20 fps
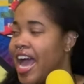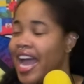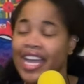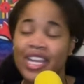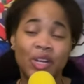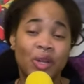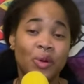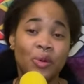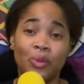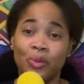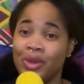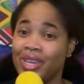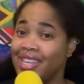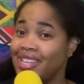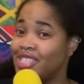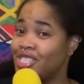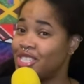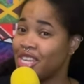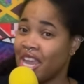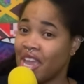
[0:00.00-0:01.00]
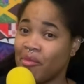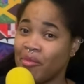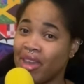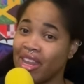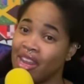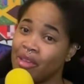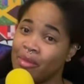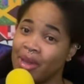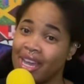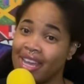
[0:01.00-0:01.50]
I don't weed shame
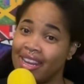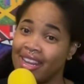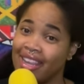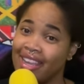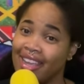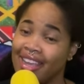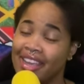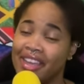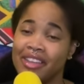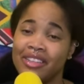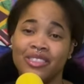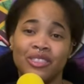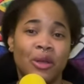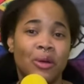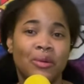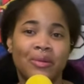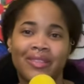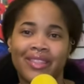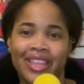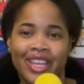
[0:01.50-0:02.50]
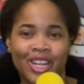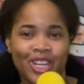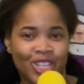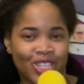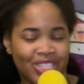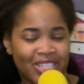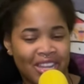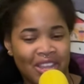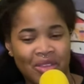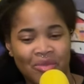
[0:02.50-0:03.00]
anybody. Don't liquor
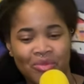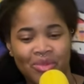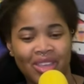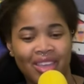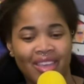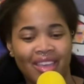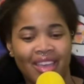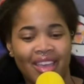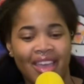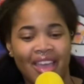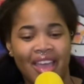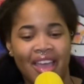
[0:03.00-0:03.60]
shame me.